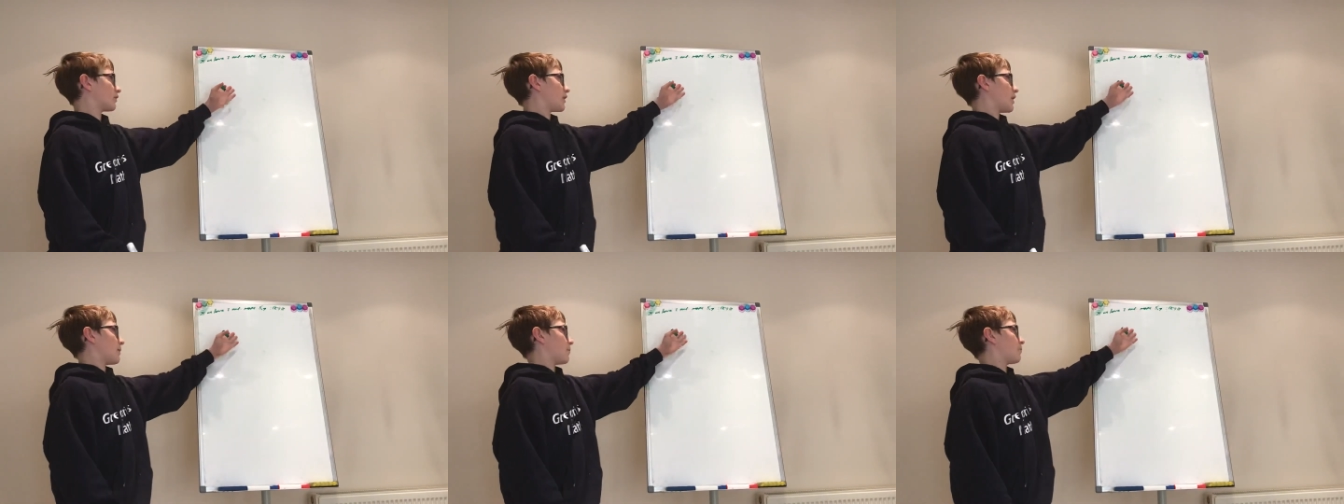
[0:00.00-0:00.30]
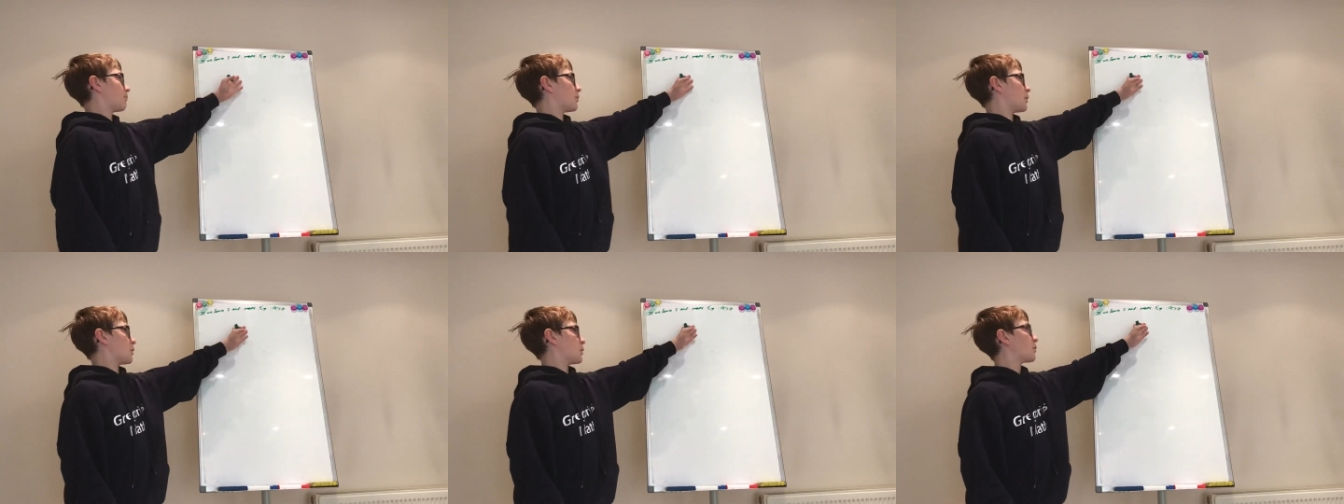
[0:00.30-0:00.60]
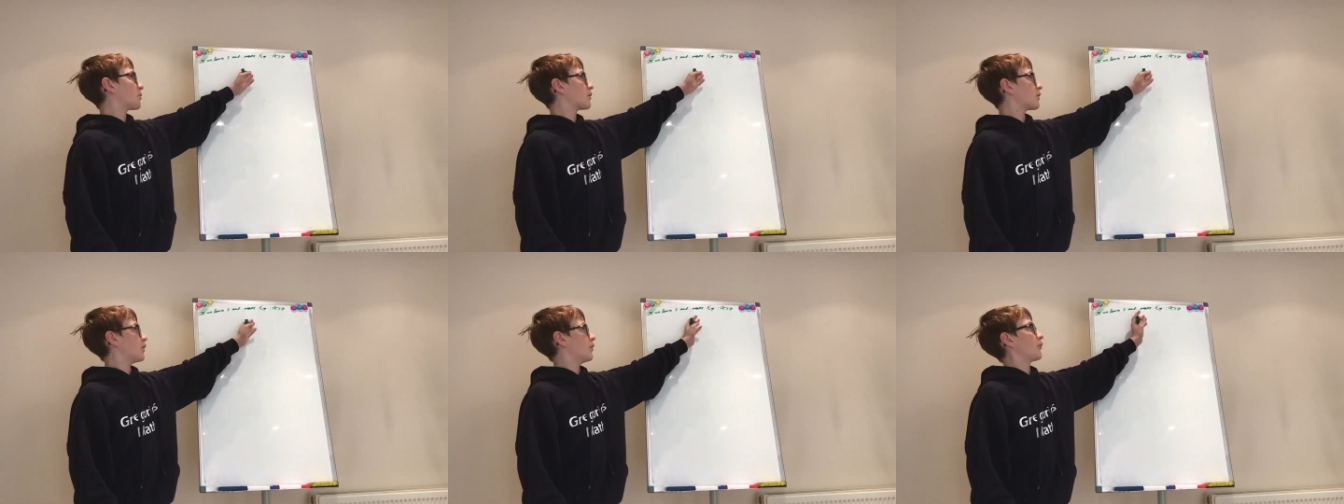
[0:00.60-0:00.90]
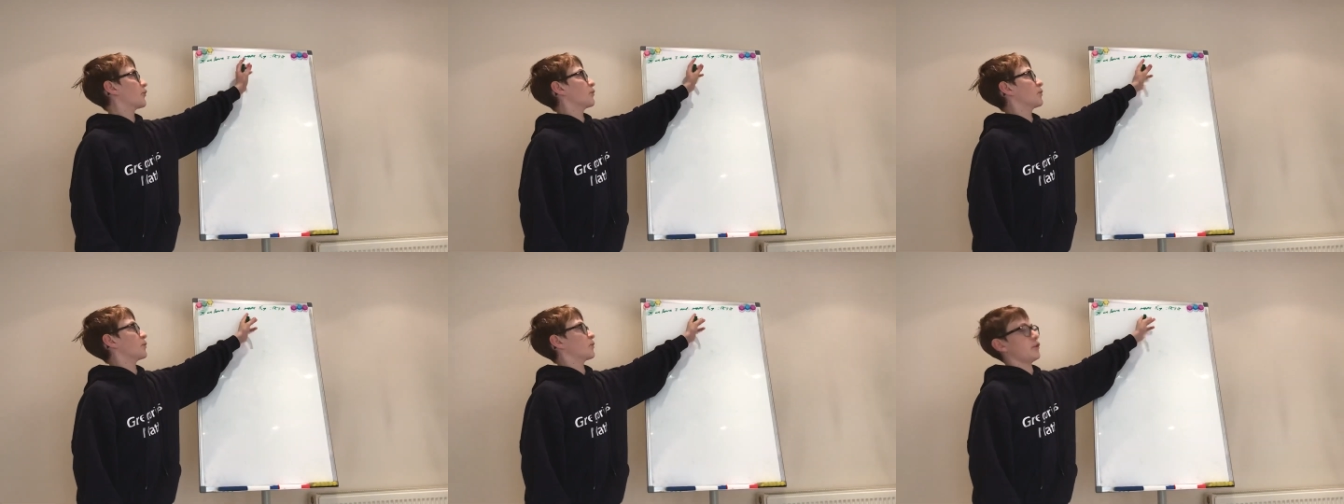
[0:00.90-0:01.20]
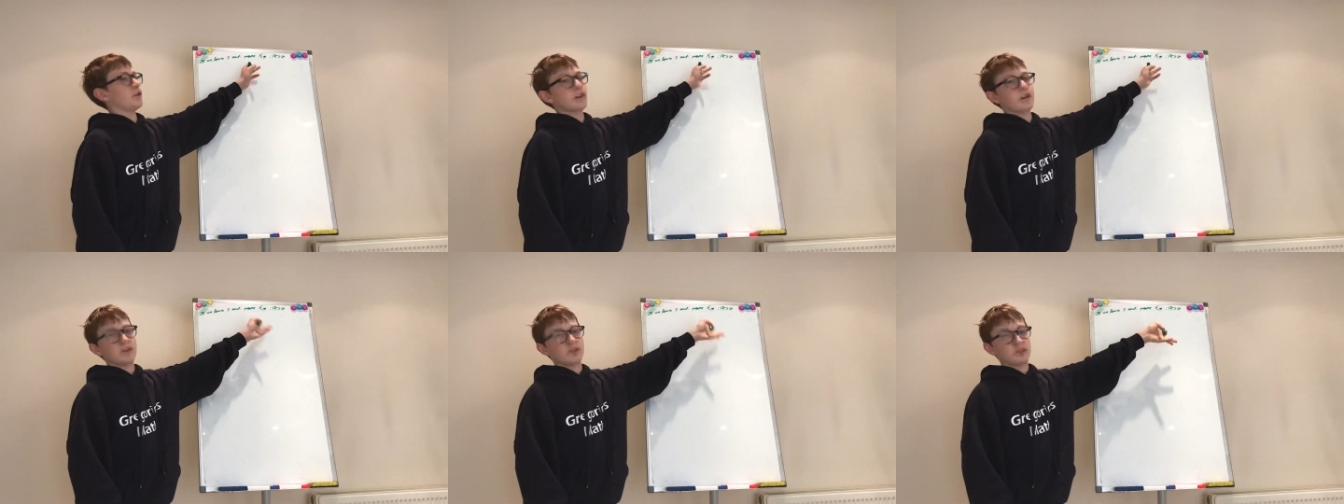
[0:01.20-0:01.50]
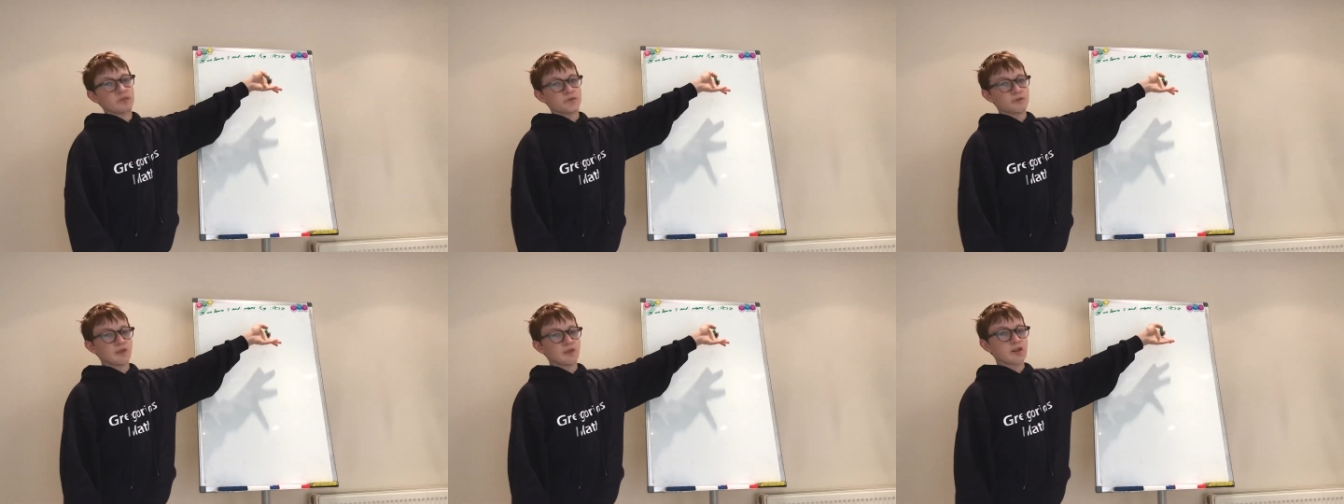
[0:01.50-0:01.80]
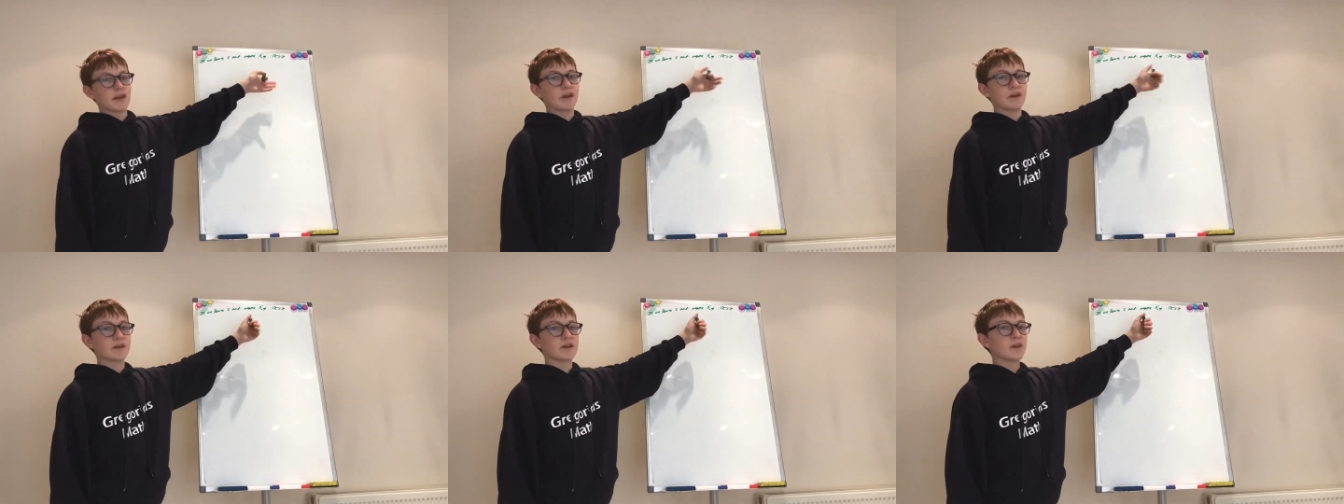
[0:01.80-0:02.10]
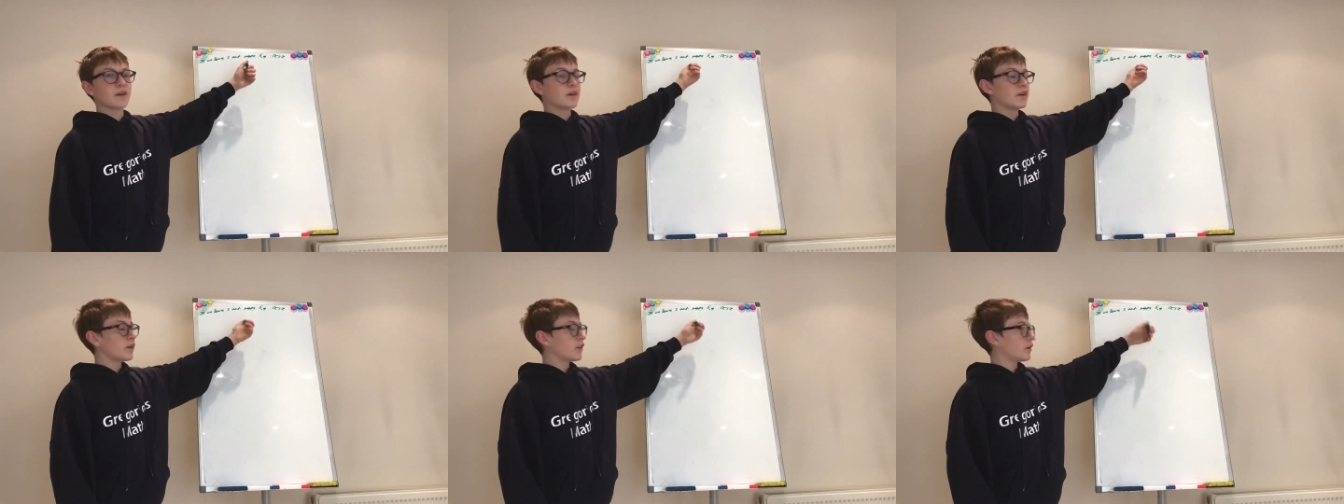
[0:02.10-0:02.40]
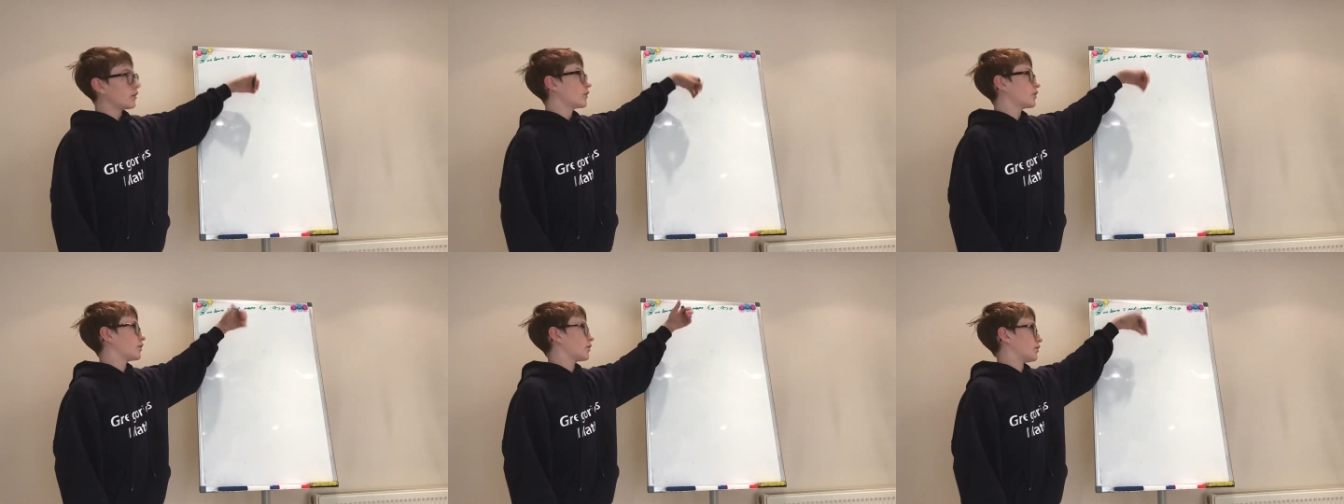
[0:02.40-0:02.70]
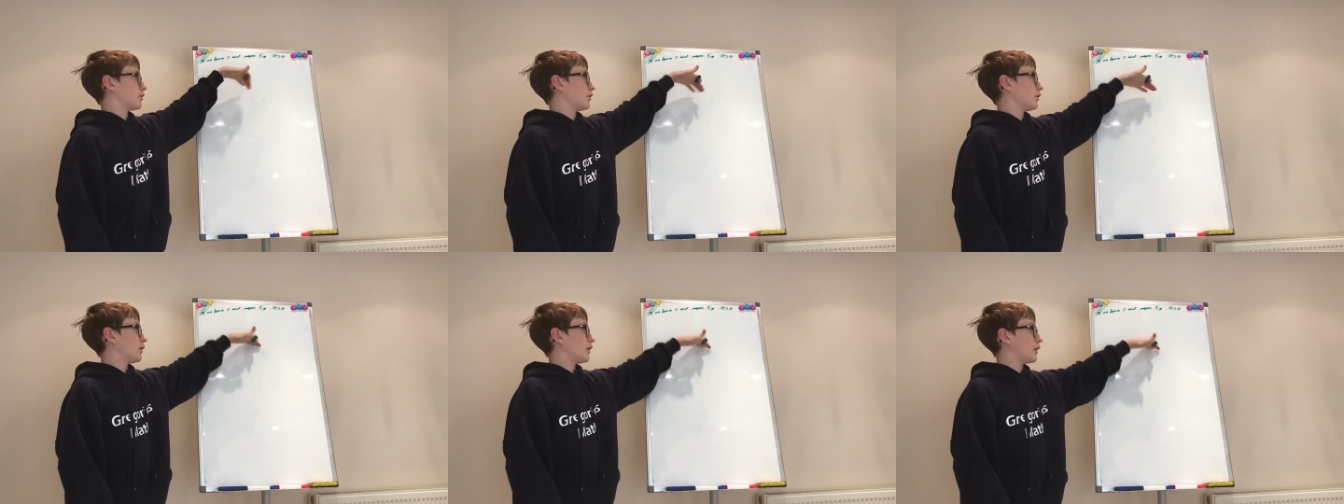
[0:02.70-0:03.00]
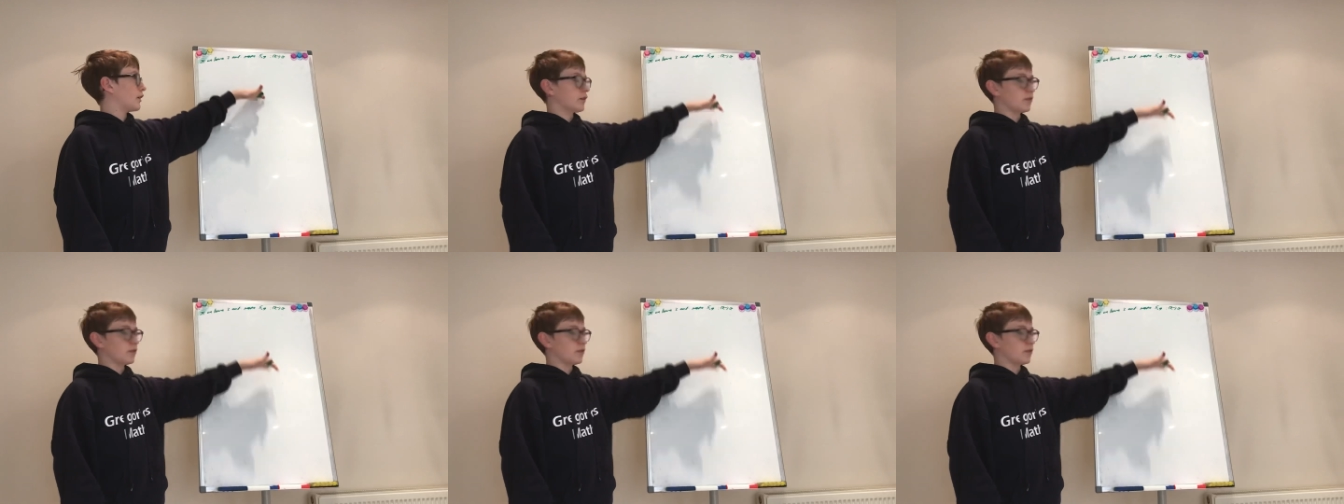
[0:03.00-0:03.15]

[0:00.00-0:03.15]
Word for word: They both go from the real line to the real line, because, yeah,